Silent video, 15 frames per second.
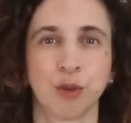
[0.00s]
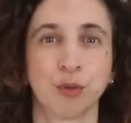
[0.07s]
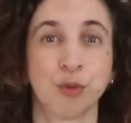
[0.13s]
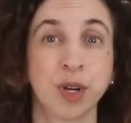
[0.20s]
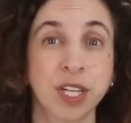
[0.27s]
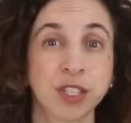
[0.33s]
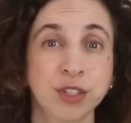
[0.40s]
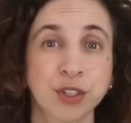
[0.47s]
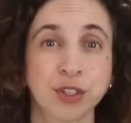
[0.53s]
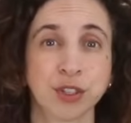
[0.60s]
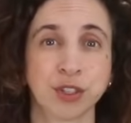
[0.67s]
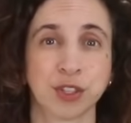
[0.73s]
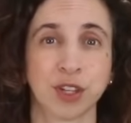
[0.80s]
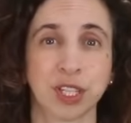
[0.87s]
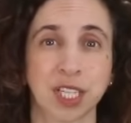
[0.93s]

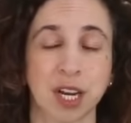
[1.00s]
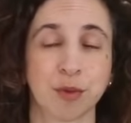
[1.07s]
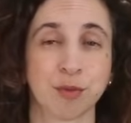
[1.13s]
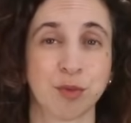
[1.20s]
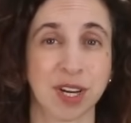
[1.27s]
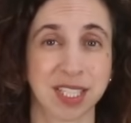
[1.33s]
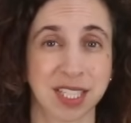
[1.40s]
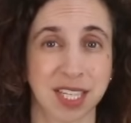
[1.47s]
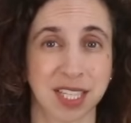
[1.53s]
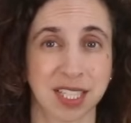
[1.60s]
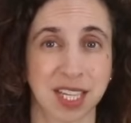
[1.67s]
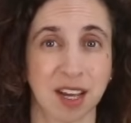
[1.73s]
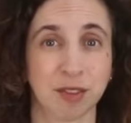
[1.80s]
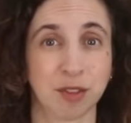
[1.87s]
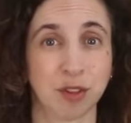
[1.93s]
Researchers looked at
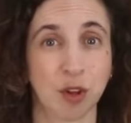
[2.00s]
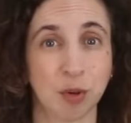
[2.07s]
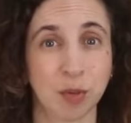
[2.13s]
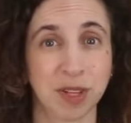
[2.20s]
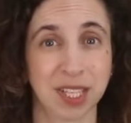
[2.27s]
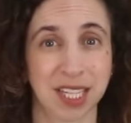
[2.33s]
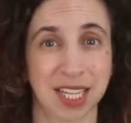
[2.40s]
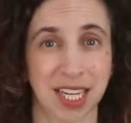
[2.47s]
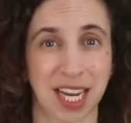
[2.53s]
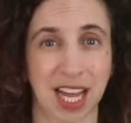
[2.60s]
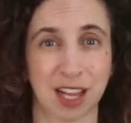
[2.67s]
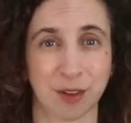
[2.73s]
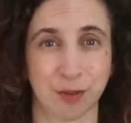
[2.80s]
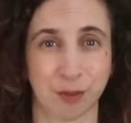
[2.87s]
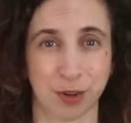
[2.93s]
residents of Loma Linda,
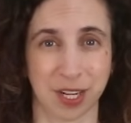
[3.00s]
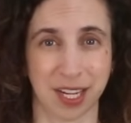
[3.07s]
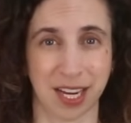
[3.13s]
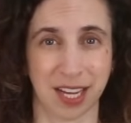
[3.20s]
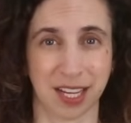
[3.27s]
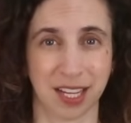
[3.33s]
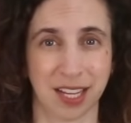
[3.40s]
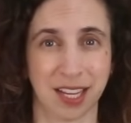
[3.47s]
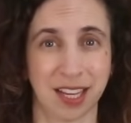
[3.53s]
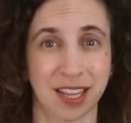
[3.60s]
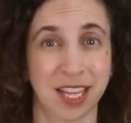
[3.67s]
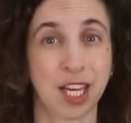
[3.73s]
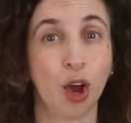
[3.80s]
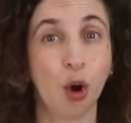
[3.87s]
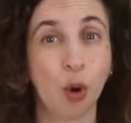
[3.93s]
California,
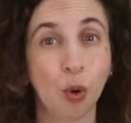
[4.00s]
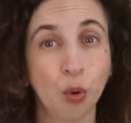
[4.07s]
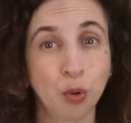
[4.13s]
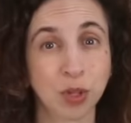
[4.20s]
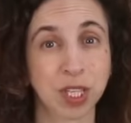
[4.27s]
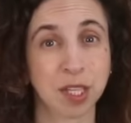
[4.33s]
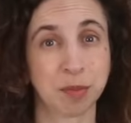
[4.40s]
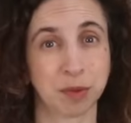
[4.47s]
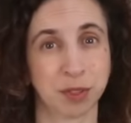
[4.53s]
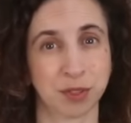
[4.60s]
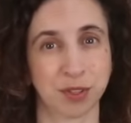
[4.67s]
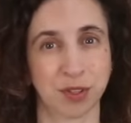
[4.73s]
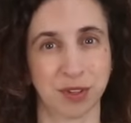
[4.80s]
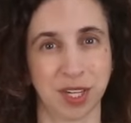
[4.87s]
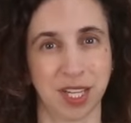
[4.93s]
the only blue
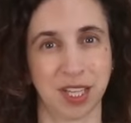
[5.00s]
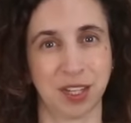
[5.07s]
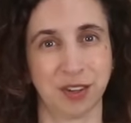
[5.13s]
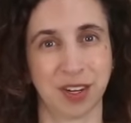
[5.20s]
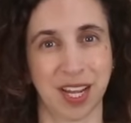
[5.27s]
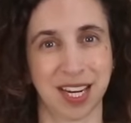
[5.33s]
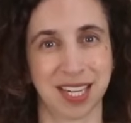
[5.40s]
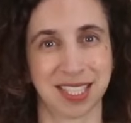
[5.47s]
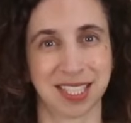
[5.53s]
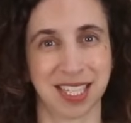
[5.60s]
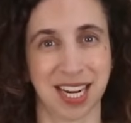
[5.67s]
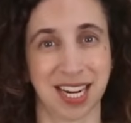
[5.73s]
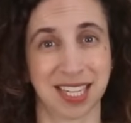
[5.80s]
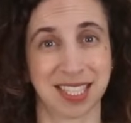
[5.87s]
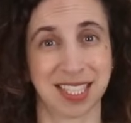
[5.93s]
zone in the United
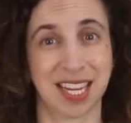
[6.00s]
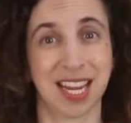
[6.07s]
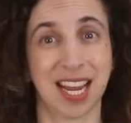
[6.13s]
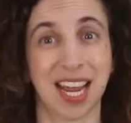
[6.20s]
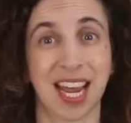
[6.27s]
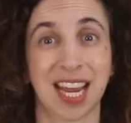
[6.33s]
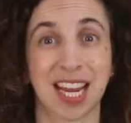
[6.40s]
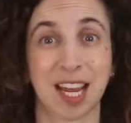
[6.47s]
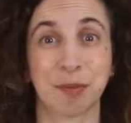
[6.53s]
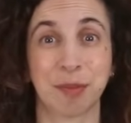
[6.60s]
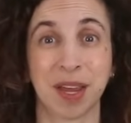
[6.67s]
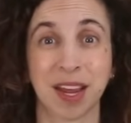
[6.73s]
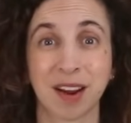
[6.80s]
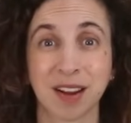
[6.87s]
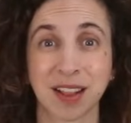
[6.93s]
States and
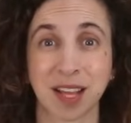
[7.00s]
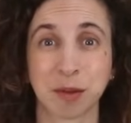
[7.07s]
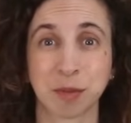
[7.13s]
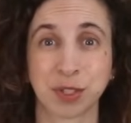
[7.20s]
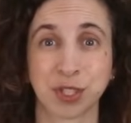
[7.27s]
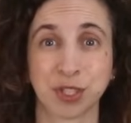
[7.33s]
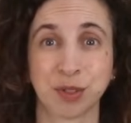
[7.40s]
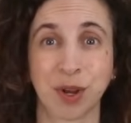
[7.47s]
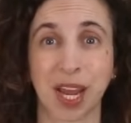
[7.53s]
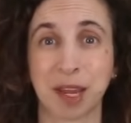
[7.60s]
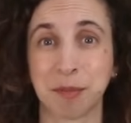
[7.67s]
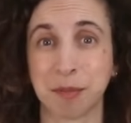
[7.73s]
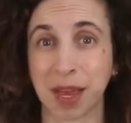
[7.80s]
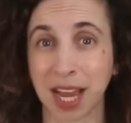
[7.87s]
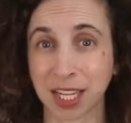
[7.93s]
compare them to
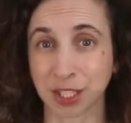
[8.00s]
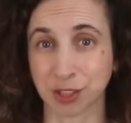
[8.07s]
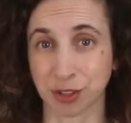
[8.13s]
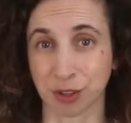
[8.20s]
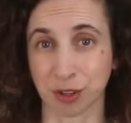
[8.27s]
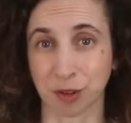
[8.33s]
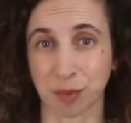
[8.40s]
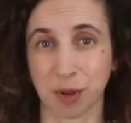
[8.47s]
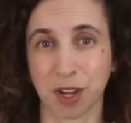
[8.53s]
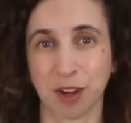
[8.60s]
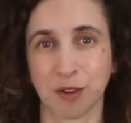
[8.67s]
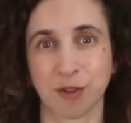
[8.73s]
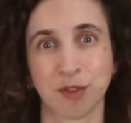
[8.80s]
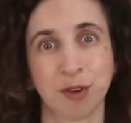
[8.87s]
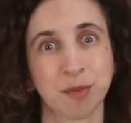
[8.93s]
a matched group
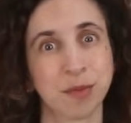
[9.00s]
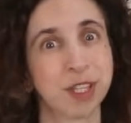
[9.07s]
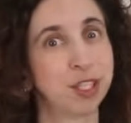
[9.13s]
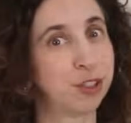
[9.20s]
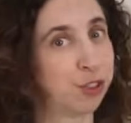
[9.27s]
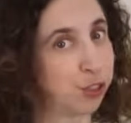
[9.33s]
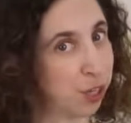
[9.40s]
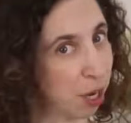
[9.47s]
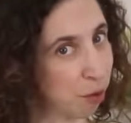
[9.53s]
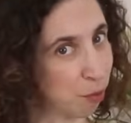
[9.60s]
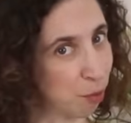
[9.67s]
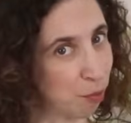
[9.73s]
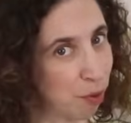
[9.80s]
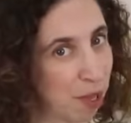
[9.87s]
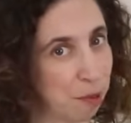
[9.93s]
from the
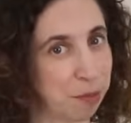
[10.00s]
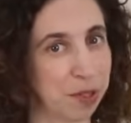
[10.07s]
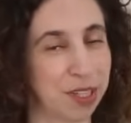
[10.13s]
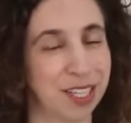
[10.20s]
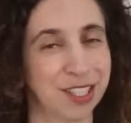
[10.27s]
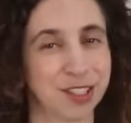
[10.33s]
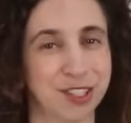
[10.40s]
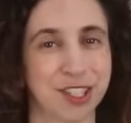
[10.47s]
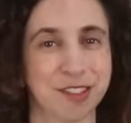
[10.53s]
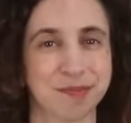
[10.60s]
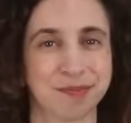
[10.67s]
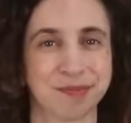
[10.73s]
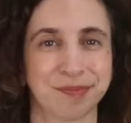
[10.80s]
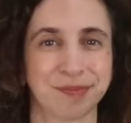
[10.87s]
general population.